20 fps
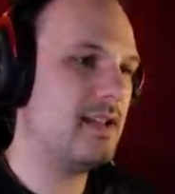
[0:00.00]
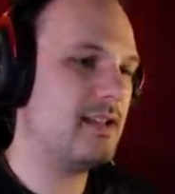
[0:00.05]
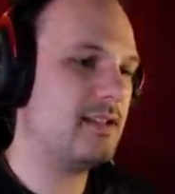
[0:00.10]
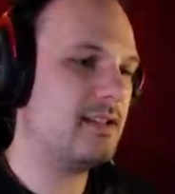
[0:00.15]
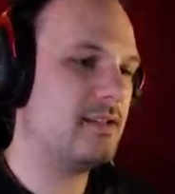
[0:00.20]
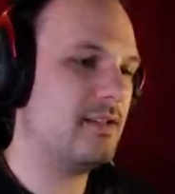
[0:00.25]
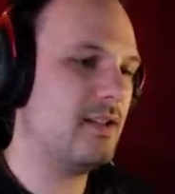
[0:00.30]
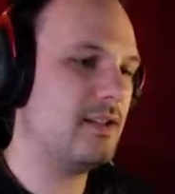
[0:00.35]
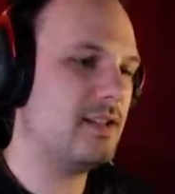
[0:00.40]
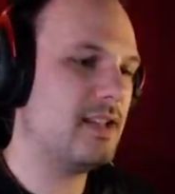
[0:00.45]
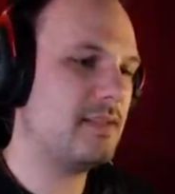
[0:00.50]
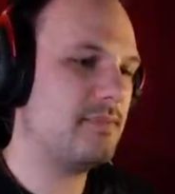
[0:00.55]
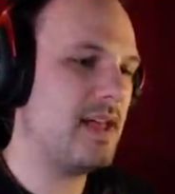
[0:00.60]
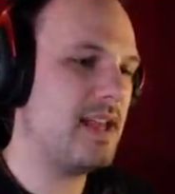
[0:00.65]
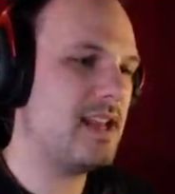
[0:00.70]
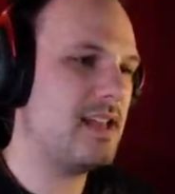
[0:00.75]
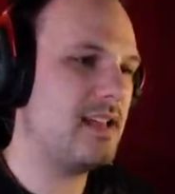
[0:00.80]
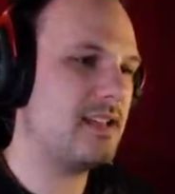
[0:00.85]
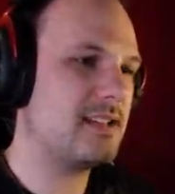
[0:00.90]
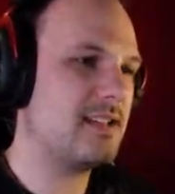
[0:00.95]
Not that
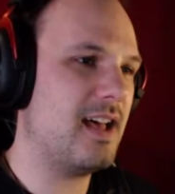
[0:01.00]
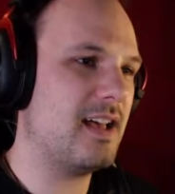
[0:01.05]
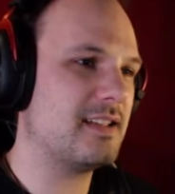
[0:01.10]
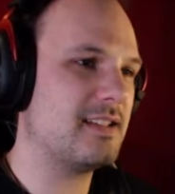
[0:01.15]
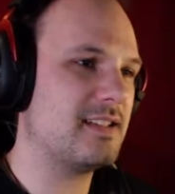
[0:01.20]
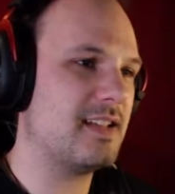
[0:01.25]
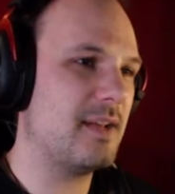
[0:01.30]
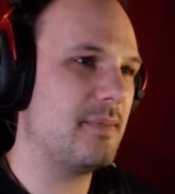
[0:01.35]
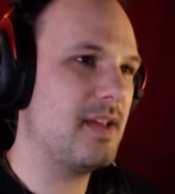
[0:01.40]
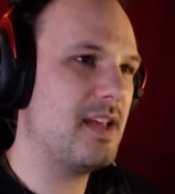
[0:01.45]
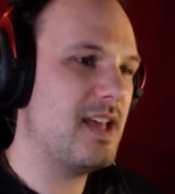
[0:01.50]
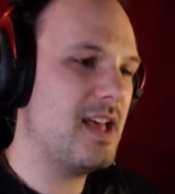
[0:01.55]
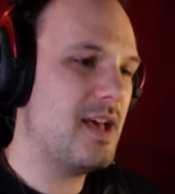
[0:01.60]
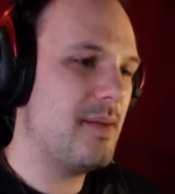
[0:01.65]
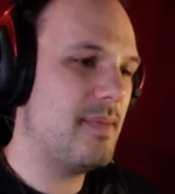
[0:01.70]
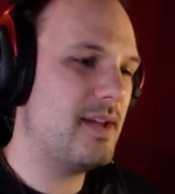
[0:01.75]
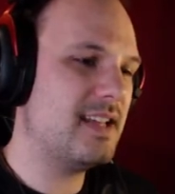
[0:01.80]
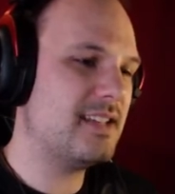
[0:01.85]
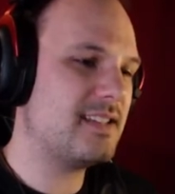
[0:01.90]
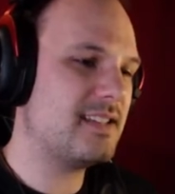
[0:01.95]
many as last time.
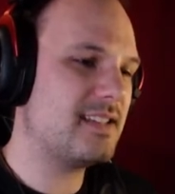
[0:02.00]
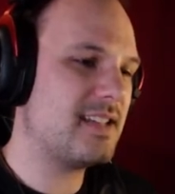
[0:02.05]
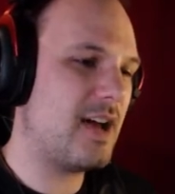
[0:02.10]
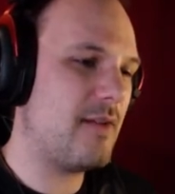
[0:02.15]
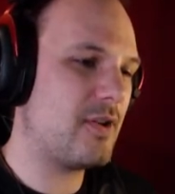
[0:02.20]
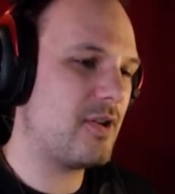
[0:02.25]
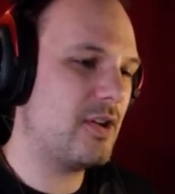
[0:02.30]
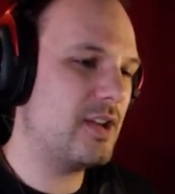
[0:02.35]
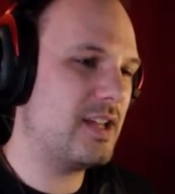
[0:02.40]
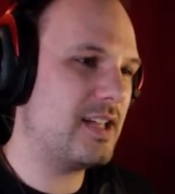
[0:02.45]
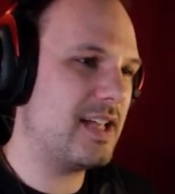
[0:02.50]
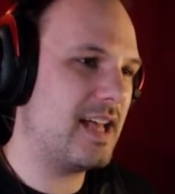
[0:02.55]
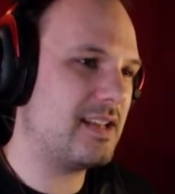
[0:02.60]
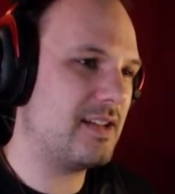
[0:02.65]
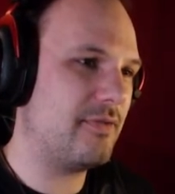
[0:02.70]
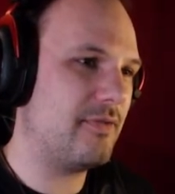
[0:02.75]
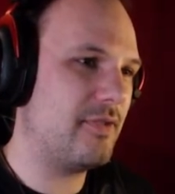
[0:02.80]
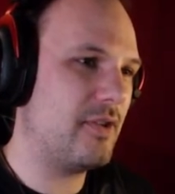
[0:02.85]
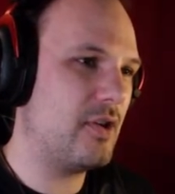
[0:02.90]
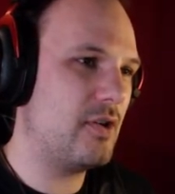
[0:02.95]
But this is how we're gonna get
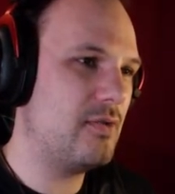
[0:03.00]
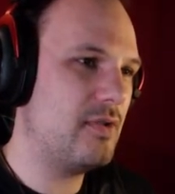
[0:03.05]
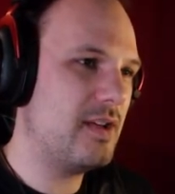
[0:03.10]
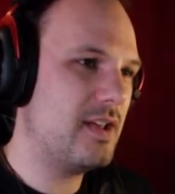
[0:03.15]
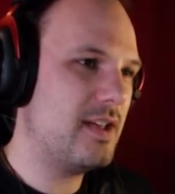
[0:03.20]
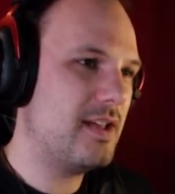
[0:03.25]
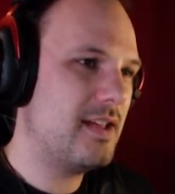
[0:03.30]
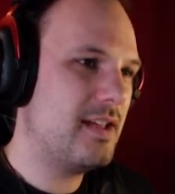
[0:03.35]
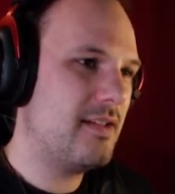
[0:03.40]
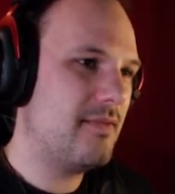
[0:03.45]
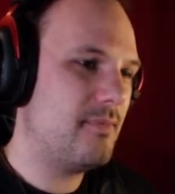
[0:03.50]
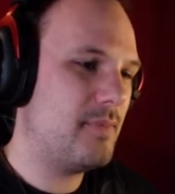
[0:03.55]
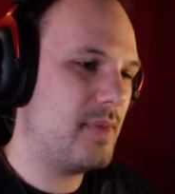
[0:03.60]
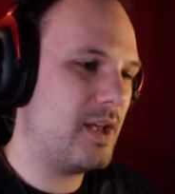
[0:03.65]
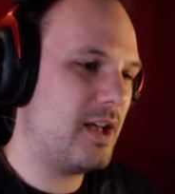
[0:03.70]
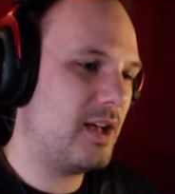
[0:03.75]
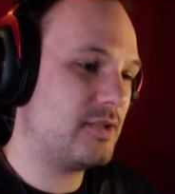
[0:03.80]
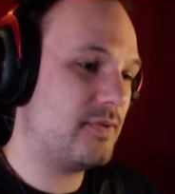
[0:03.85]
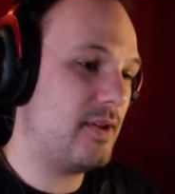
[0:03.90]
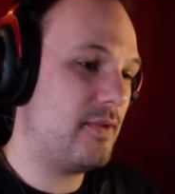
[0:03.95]
a few.
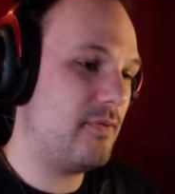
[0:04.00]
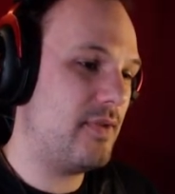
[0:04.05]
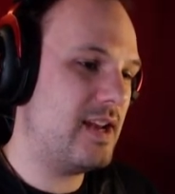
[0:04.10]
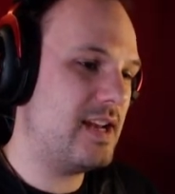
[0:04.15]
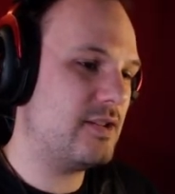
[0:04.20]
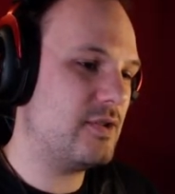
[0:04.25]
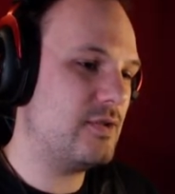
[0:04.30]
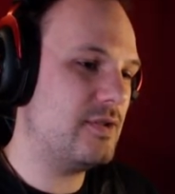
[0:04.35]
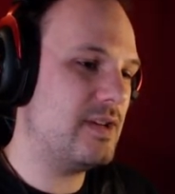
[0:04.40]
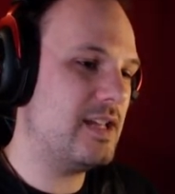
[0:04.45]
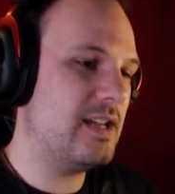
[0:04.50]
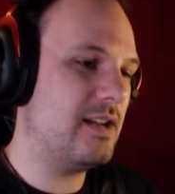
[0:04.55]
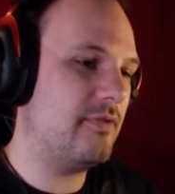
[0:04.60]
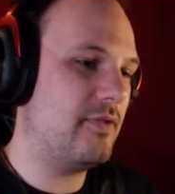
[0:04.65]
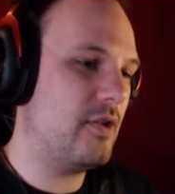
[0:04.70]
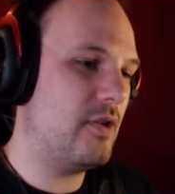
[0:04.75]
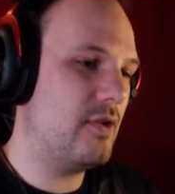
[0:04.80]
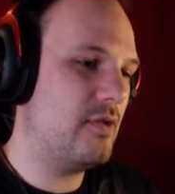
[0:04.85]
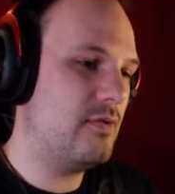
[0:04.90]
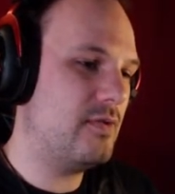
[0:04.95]
Because we really do need a
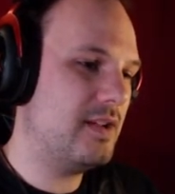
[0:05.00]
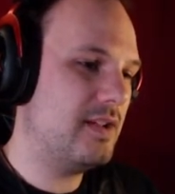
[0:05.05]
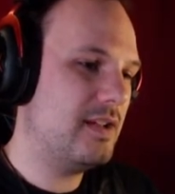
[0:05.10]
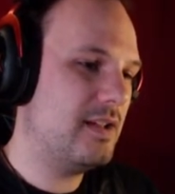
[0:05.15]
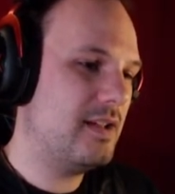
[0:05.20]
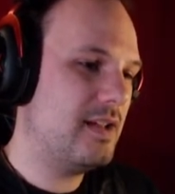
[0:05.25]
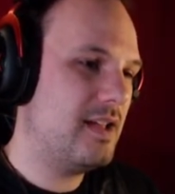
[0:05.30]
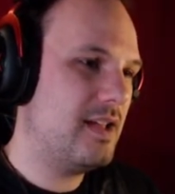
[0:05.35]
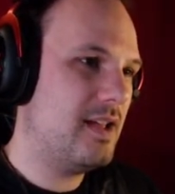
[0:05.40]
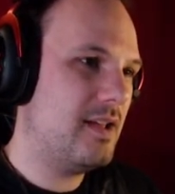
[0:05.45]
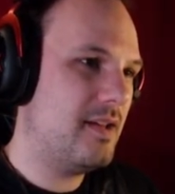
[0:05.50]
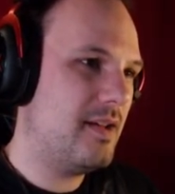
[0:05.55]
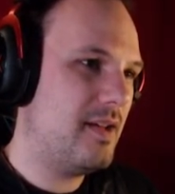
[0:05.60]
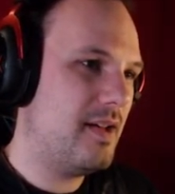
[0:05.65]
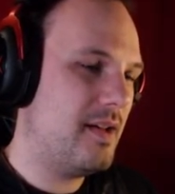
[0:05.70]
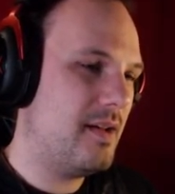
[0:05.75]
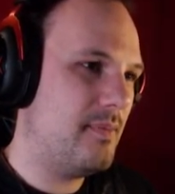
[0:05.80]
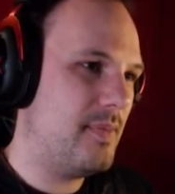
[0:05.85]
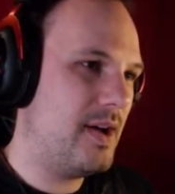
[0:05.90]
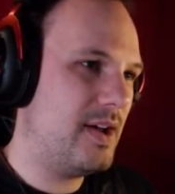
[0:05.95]
few.
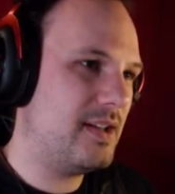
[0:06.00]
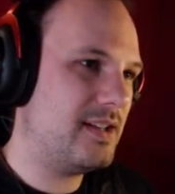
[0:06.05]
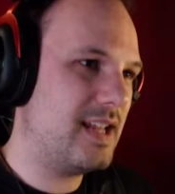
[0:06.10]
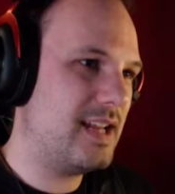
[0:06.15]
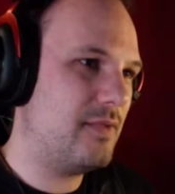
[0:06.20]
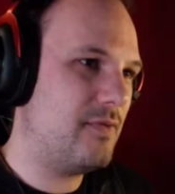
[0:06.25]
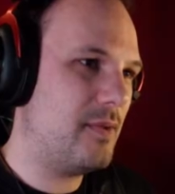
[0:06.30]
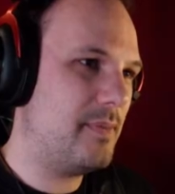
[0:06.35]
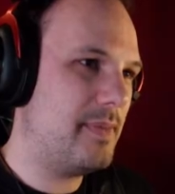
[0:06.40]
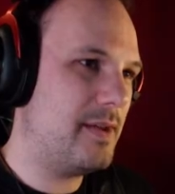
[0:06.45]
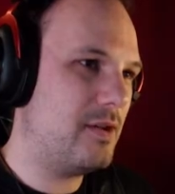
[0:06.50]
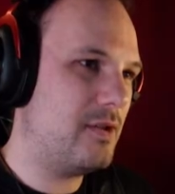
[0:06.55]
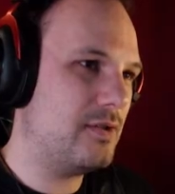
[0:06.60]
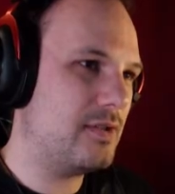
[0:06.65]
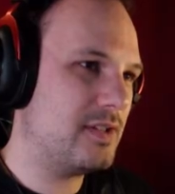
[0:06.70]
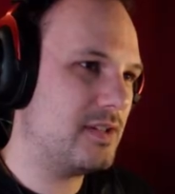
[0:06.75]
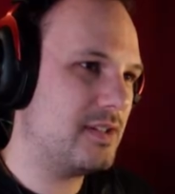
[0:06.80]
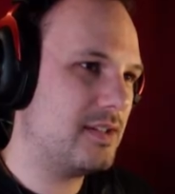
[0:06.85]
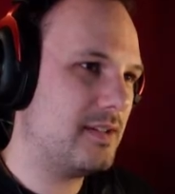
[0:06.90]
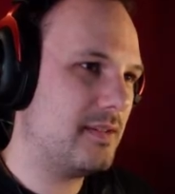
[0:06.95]
But then it will be
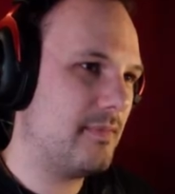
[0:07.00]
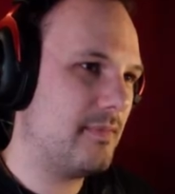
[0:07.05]
good.